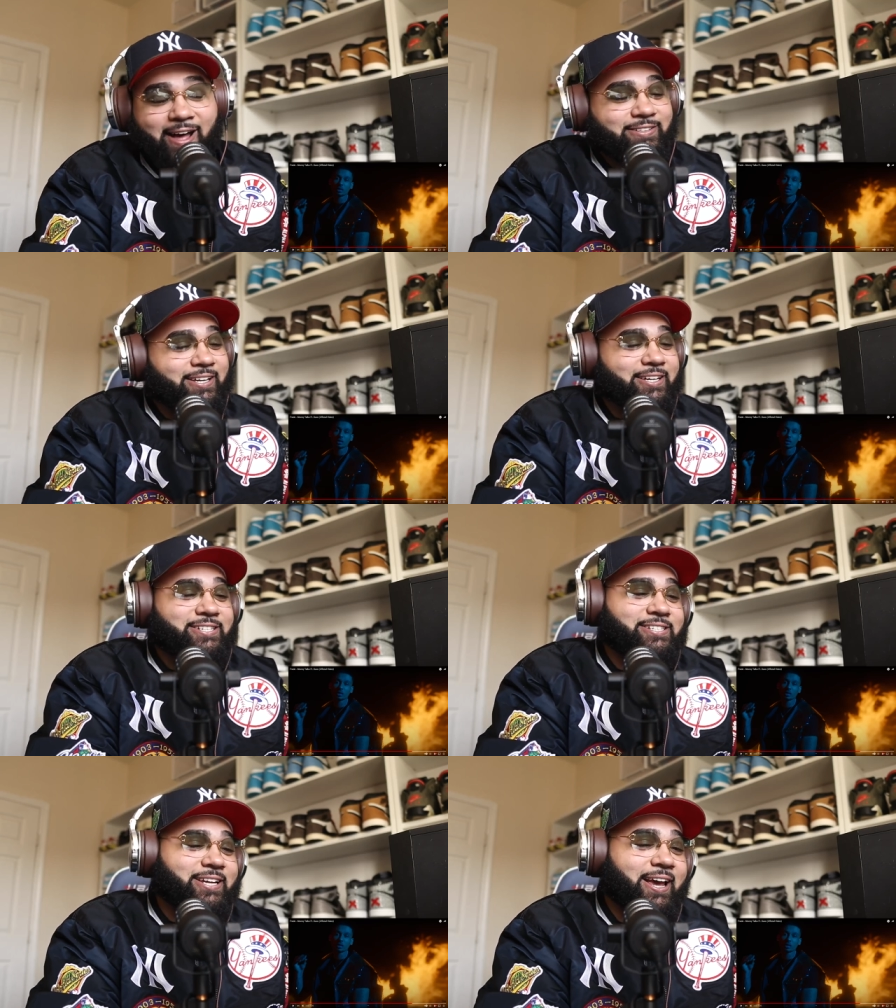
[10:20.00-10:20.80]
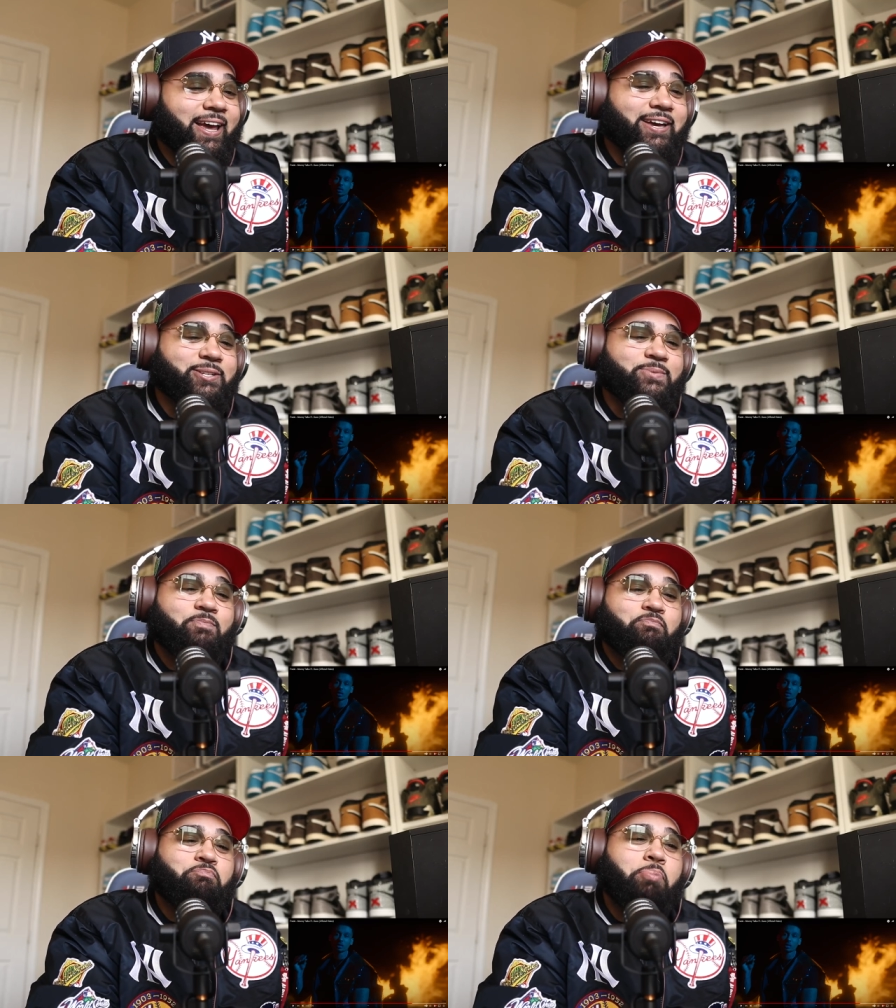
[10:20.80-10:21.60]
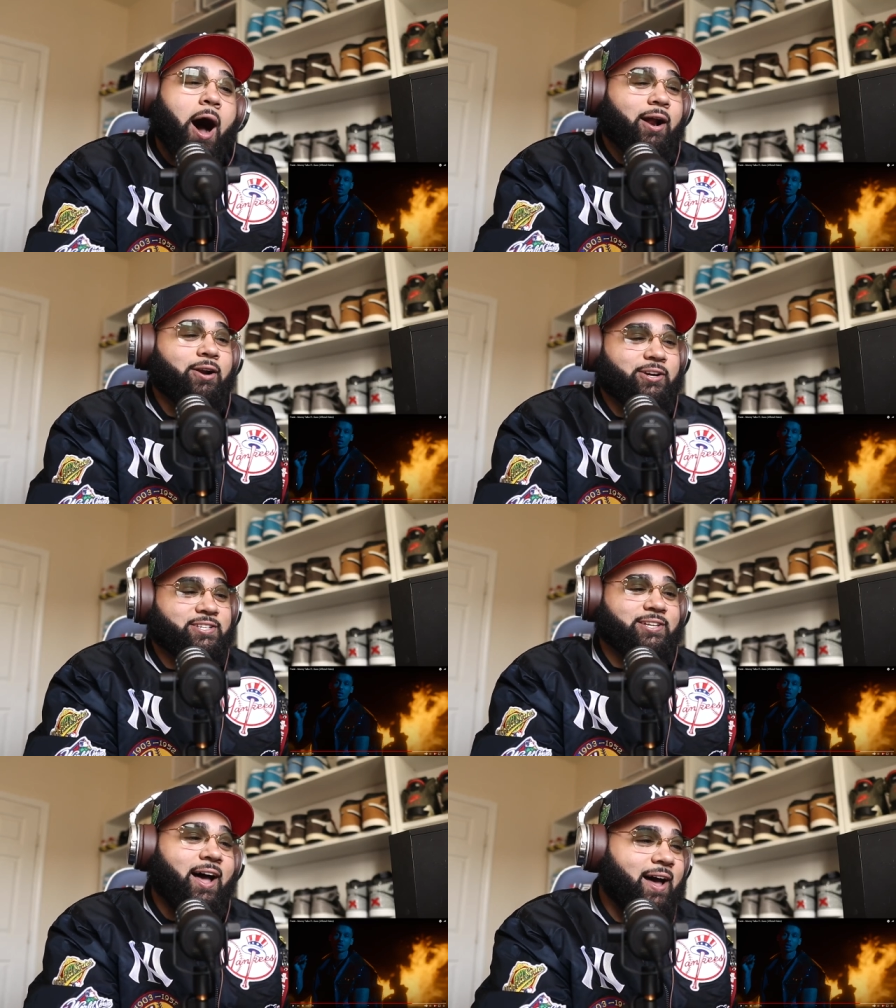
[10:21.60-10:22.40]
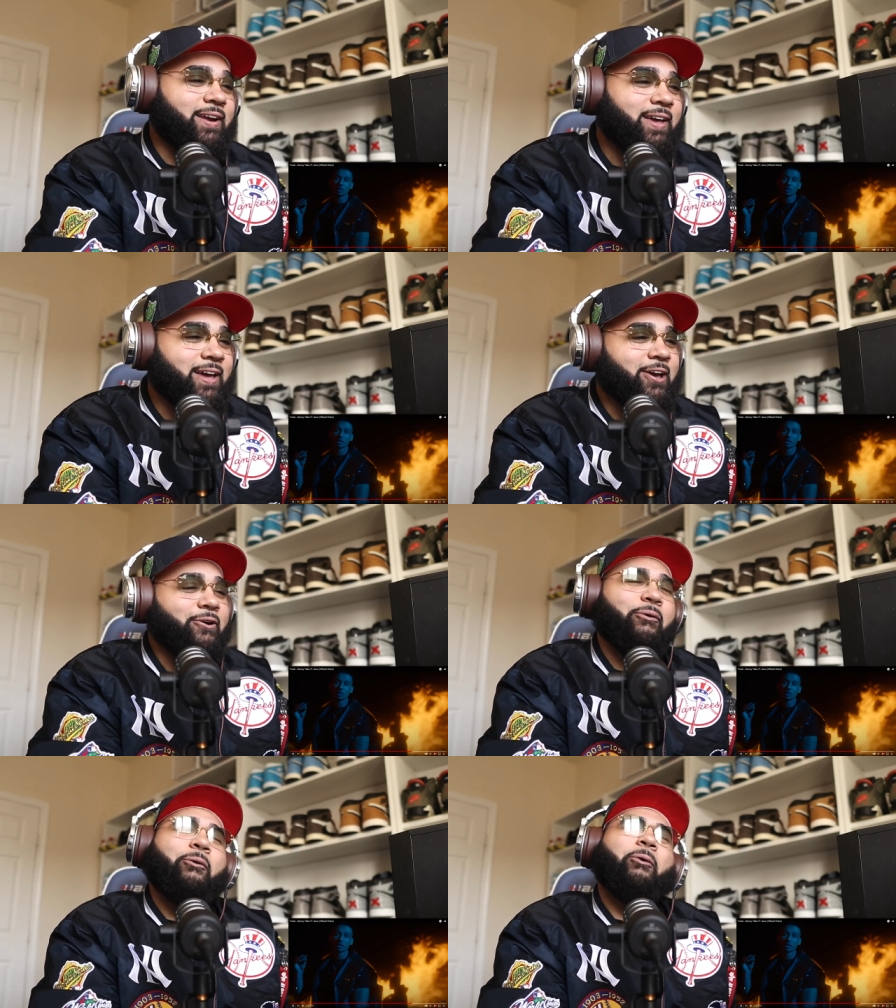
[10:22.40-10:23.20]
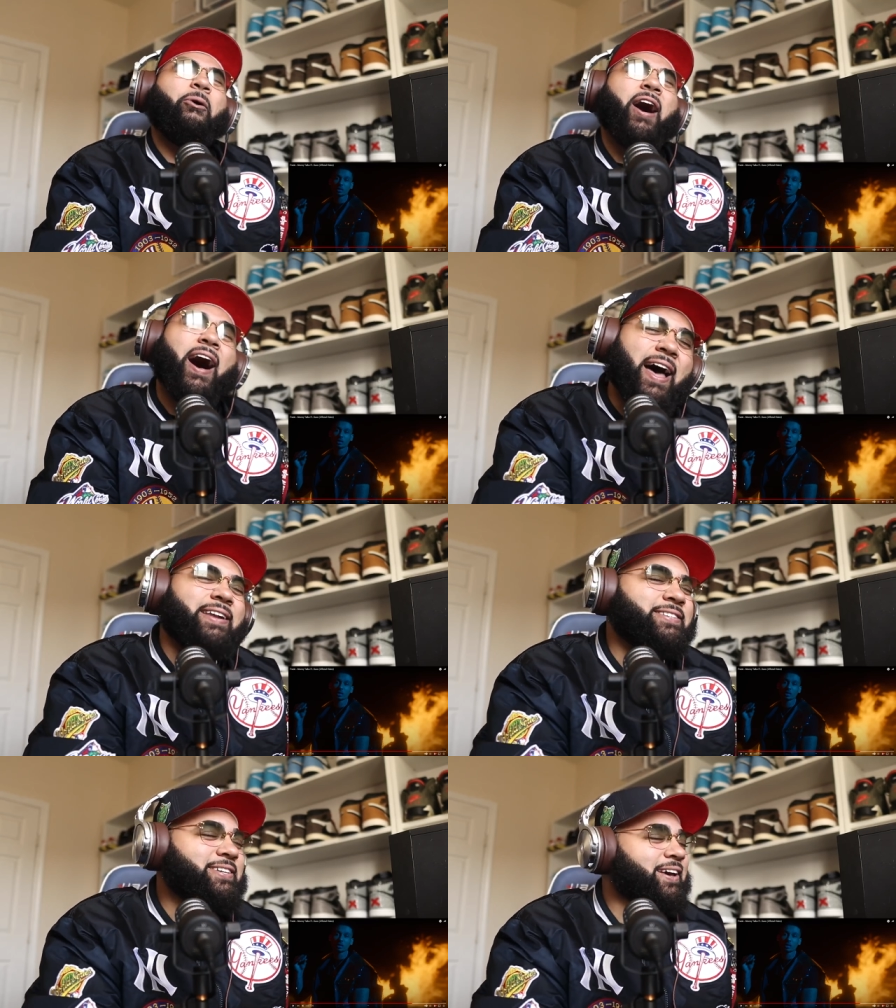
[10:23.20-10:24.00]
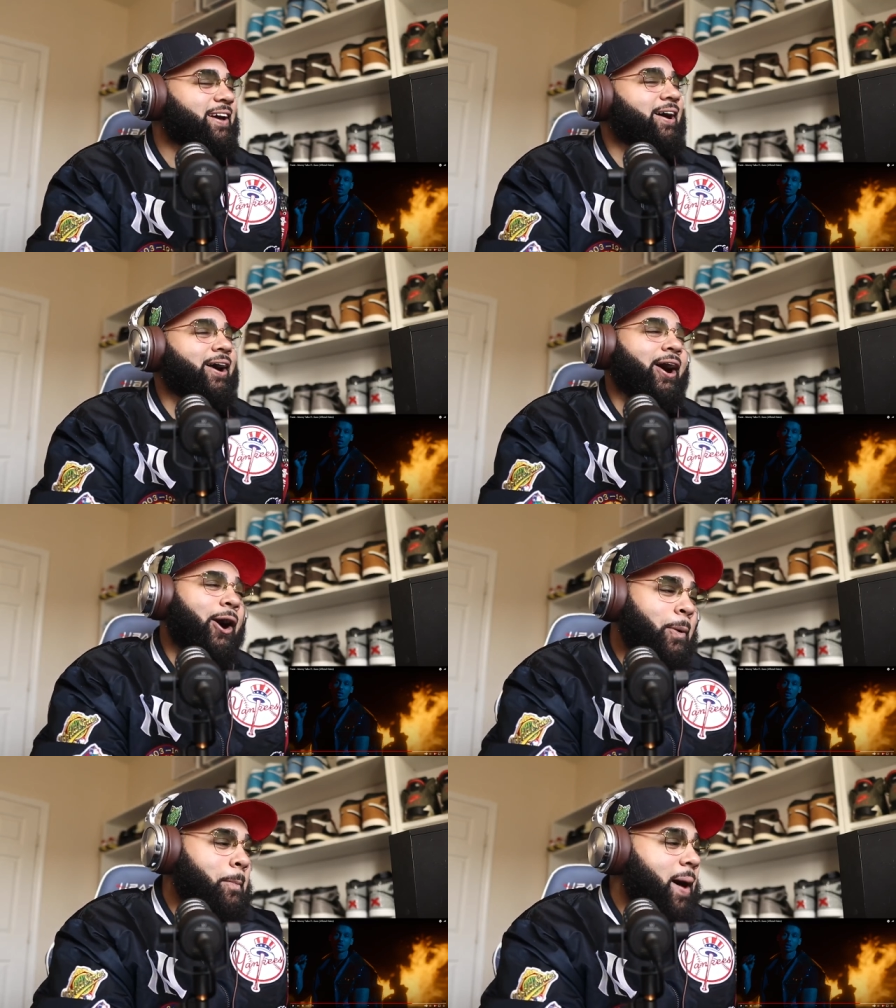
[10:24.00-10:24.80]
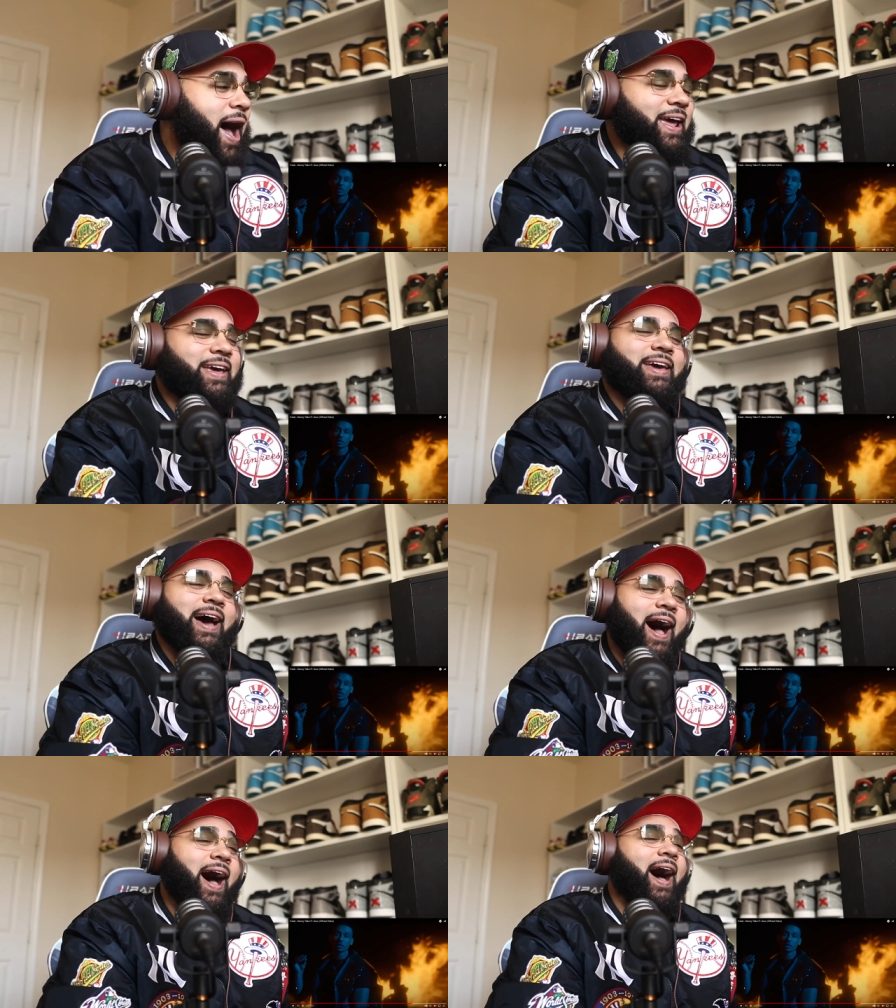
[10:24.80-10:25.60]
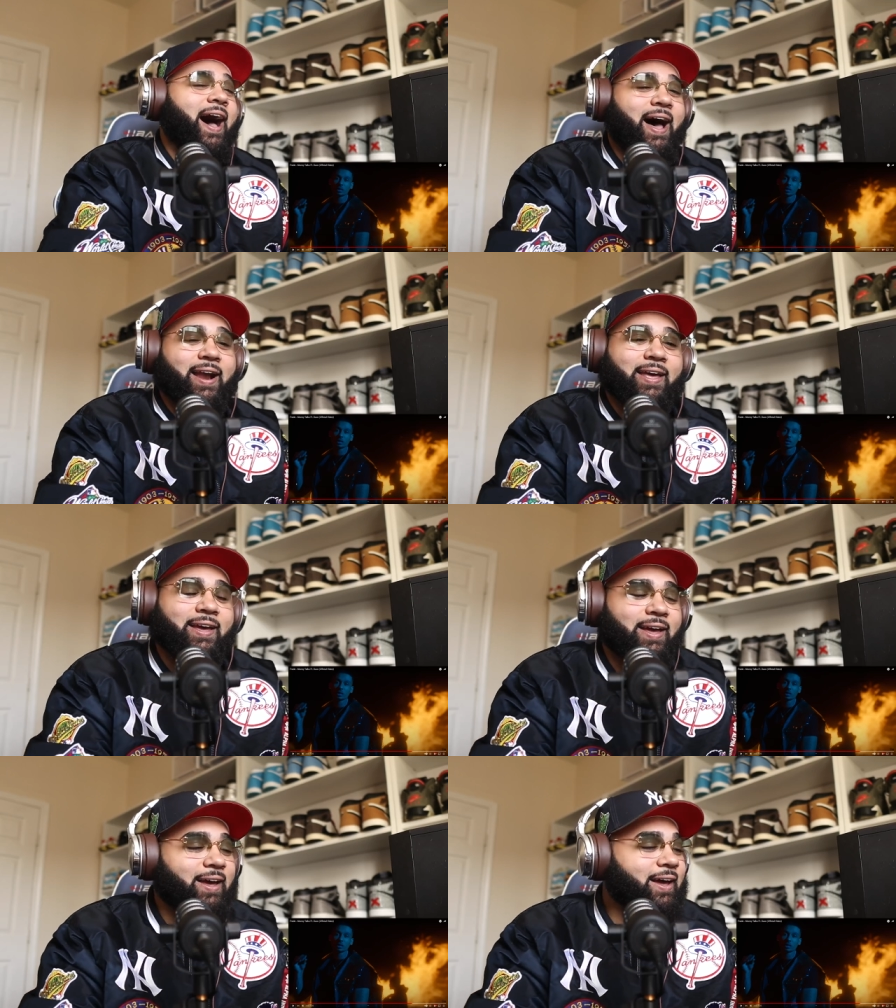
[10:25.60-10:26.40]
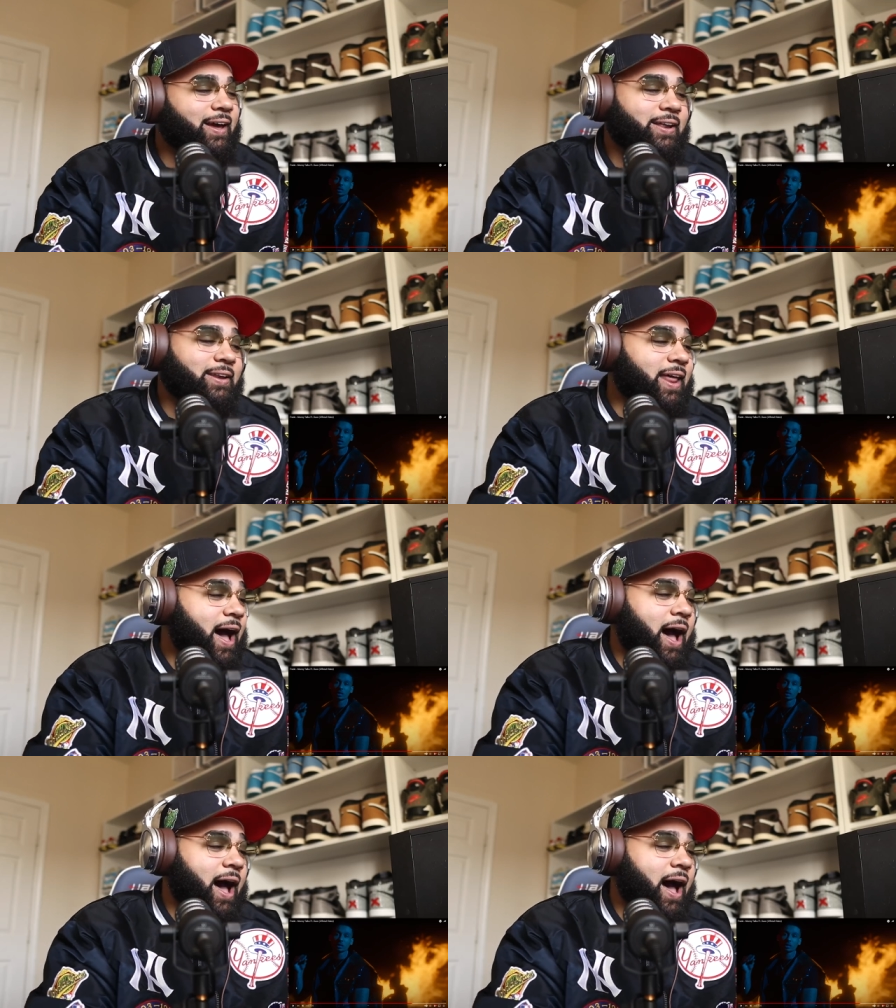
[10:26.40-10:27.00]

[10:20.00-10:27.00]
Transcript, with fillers: this shit is butter, son. What? Oh my God. Nah,